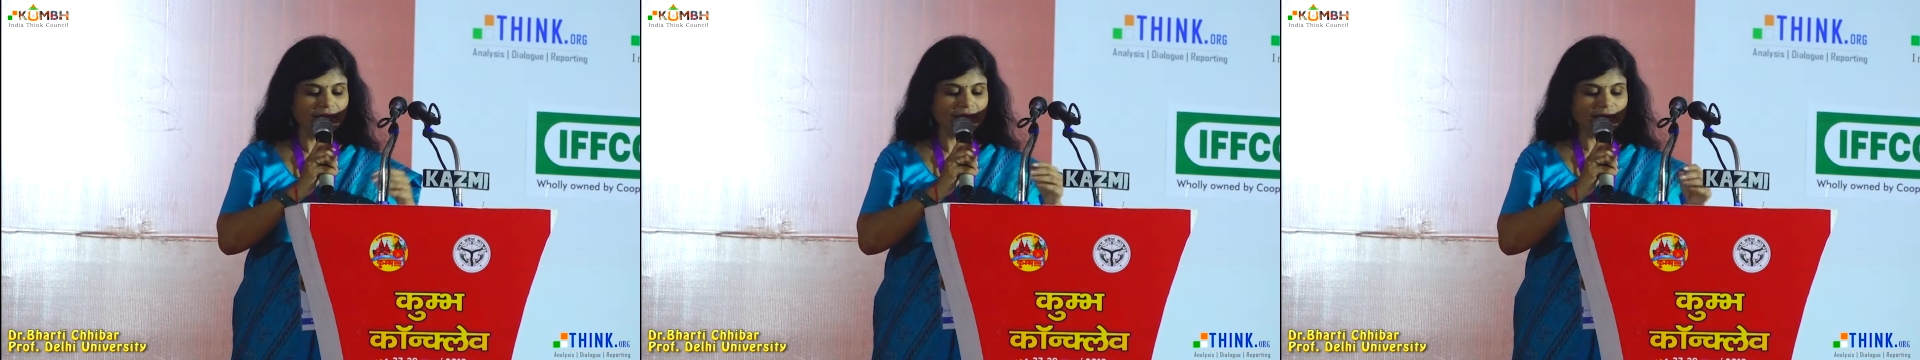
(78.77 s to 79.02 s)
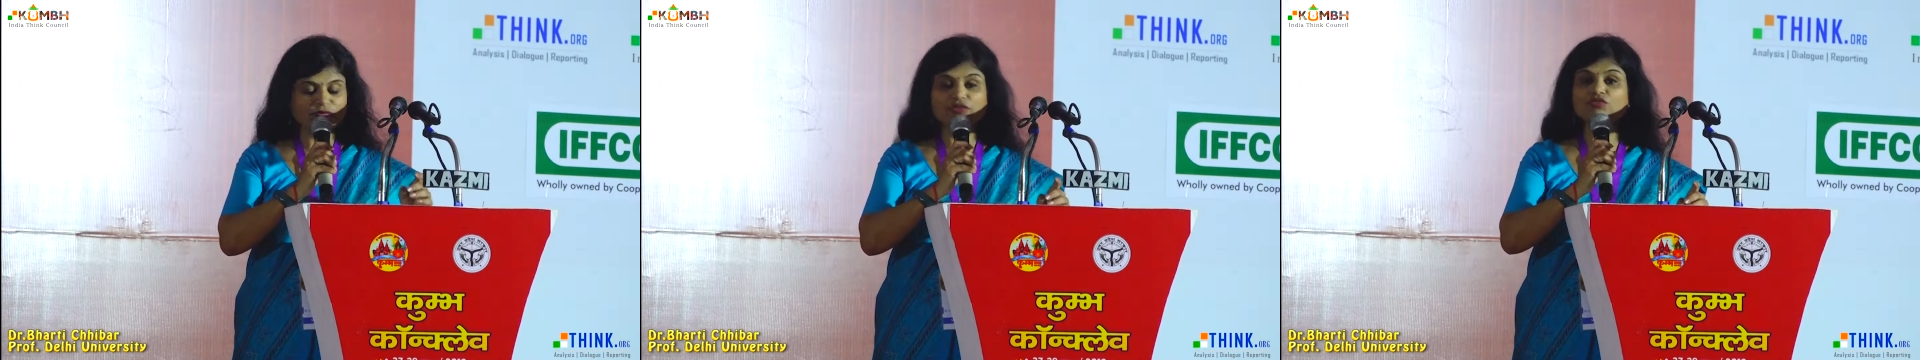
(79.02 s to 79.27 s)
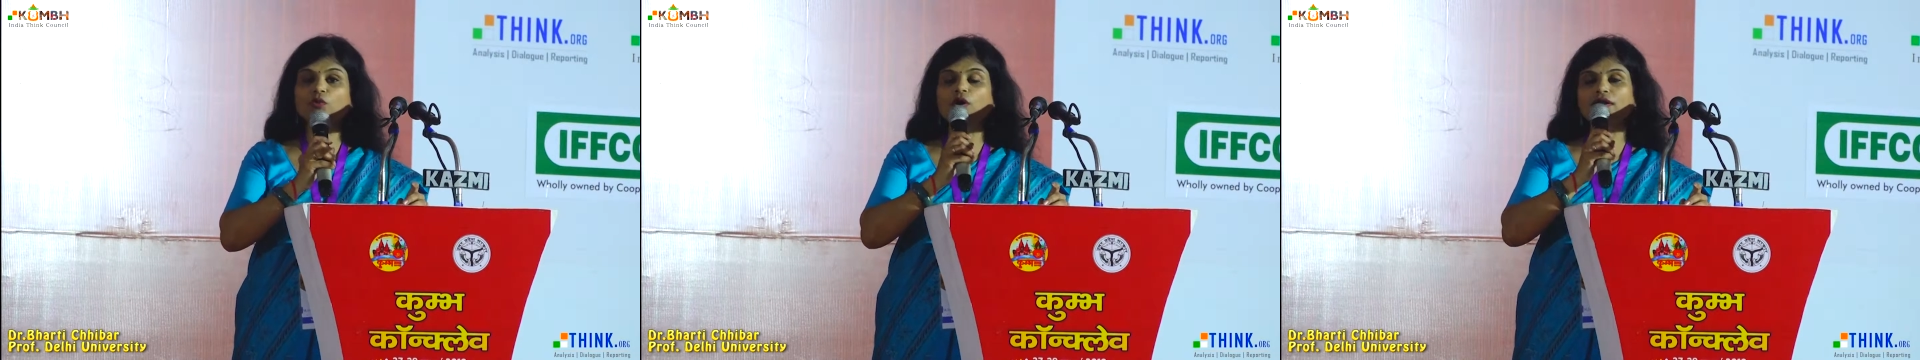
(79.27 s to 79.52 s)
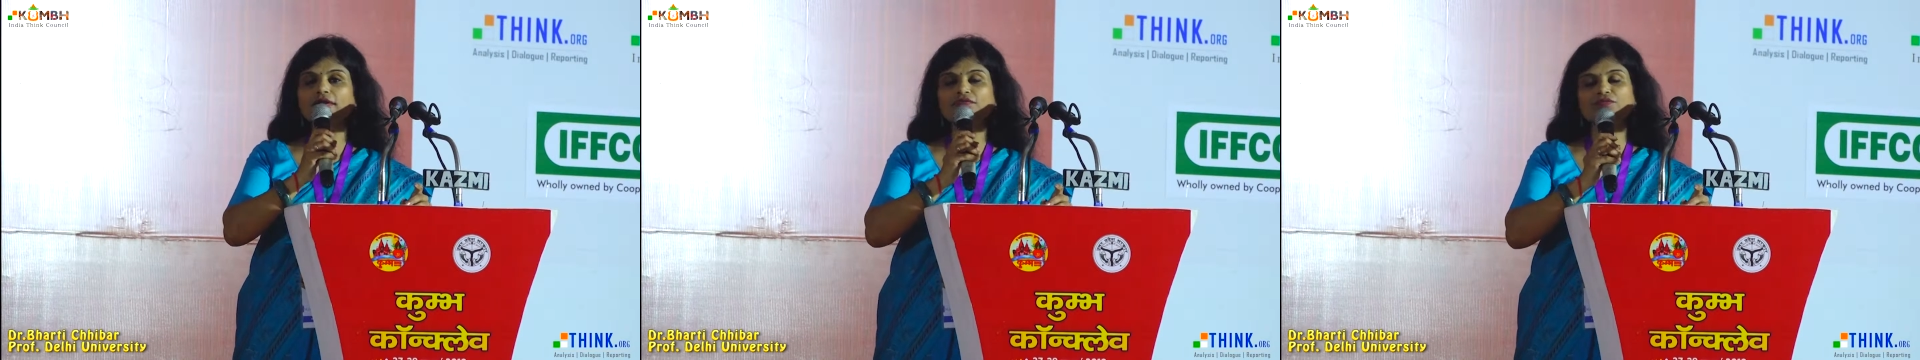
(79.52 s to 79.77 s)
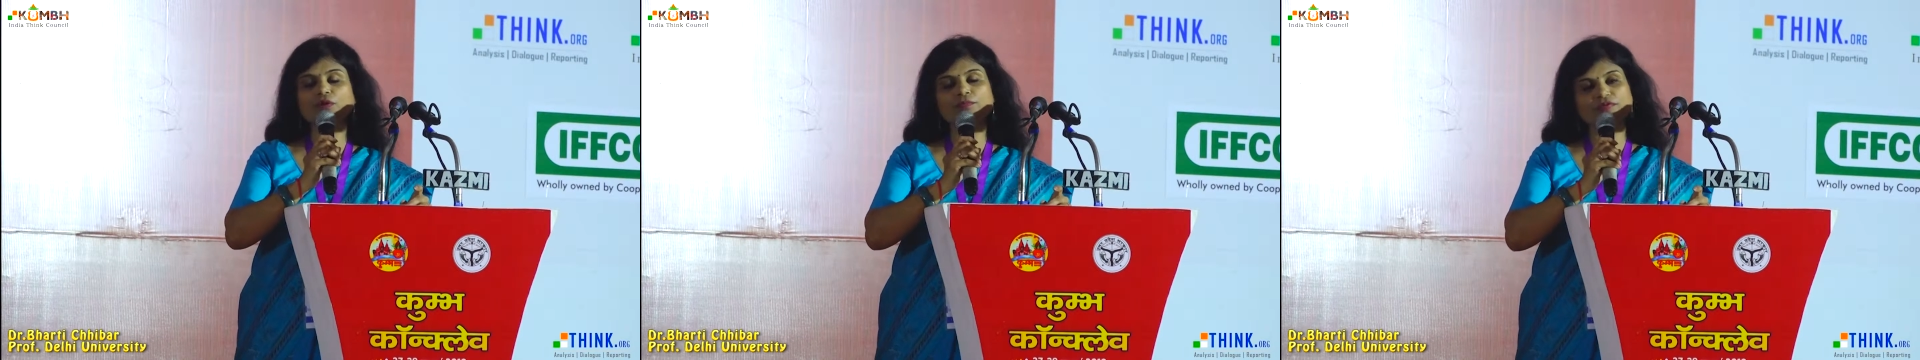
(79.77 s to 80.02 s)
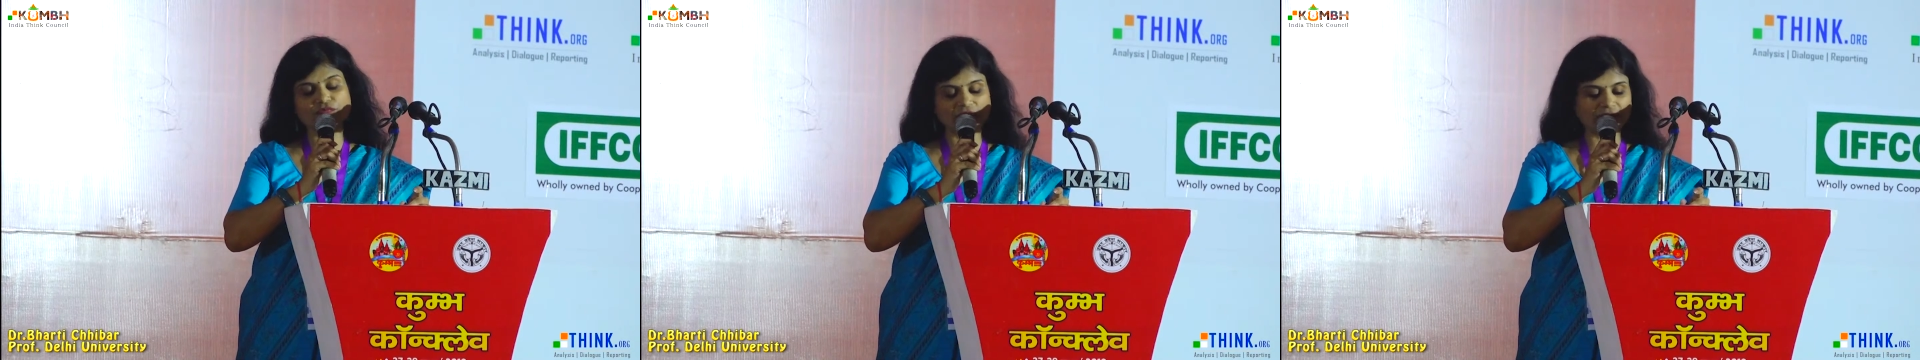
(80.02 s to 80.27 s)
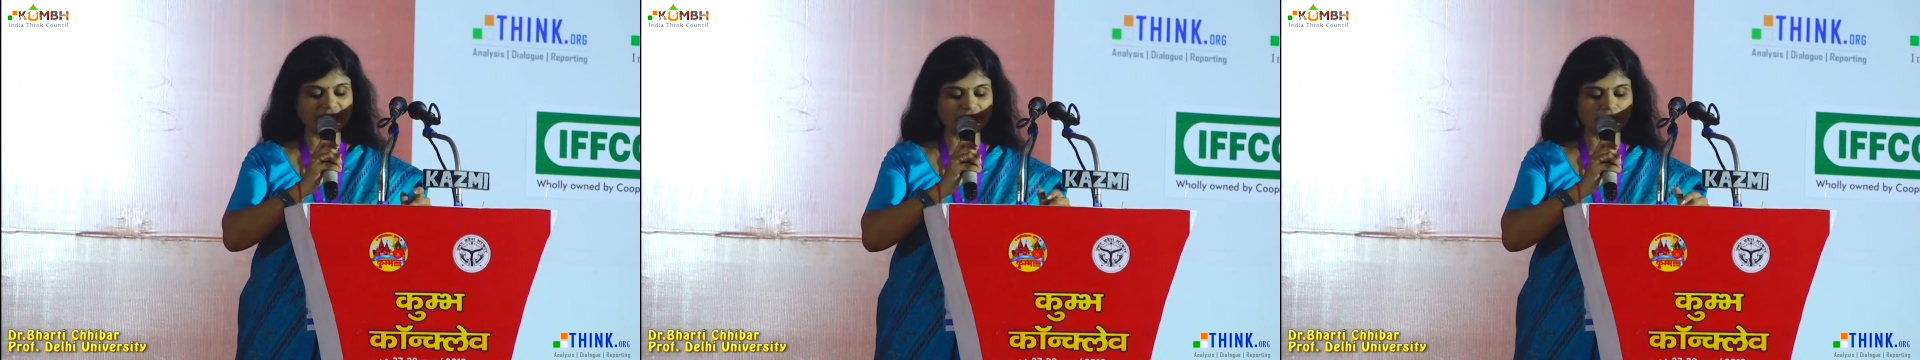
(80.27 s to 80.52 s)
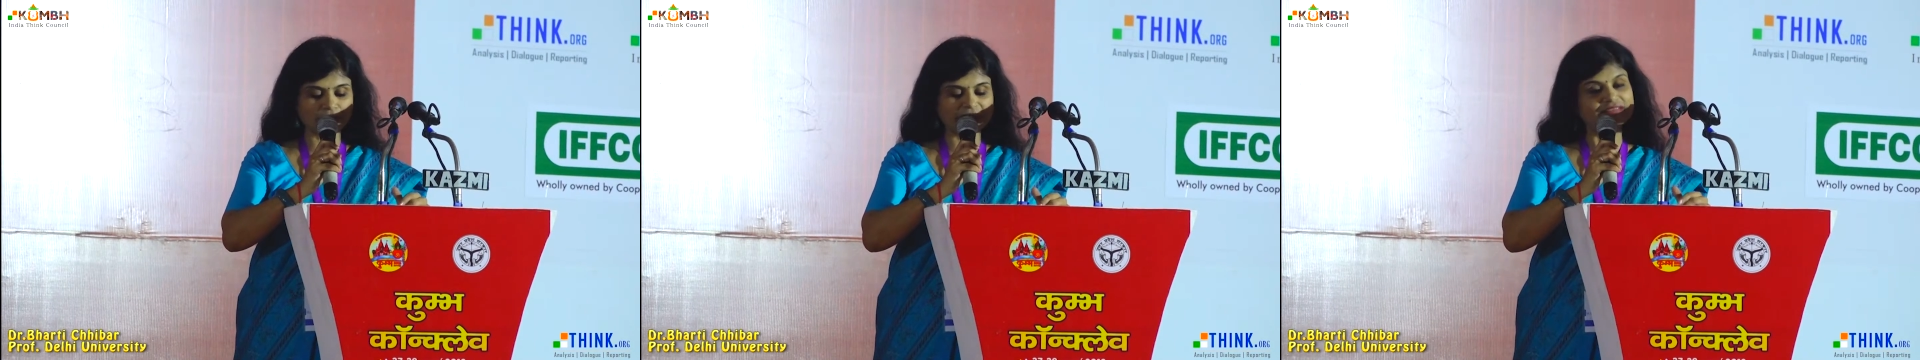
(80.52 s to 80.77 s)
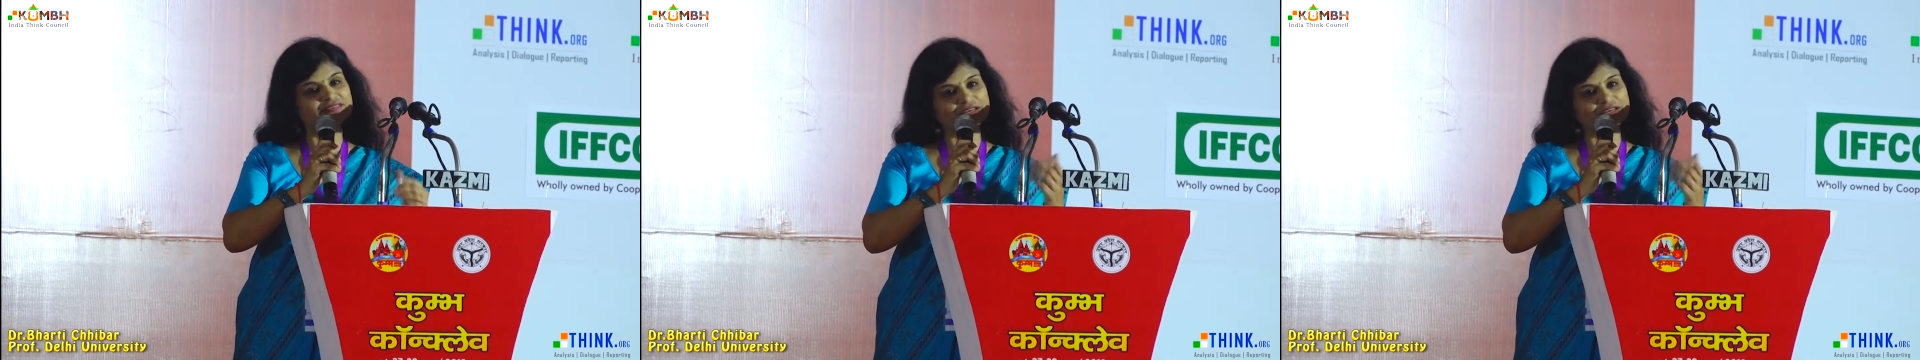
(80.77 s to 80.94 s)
In fact, scholars from different disciplines,